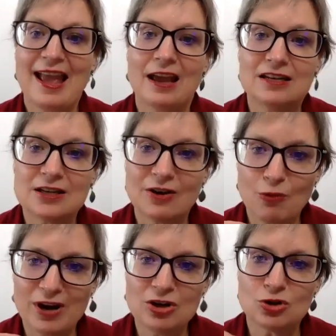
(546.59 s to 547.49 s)
And
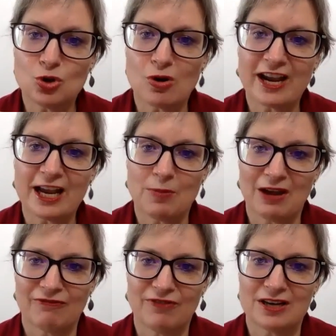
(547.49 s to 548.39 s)
when you're talking
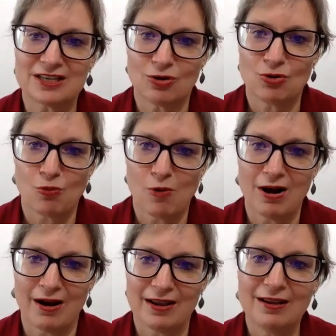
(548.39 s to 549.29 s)
about finding your
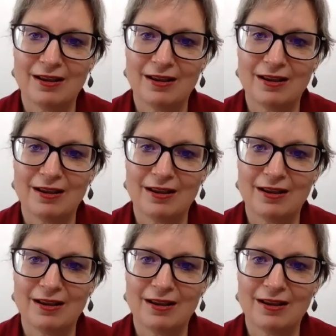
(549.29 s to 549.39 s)
why,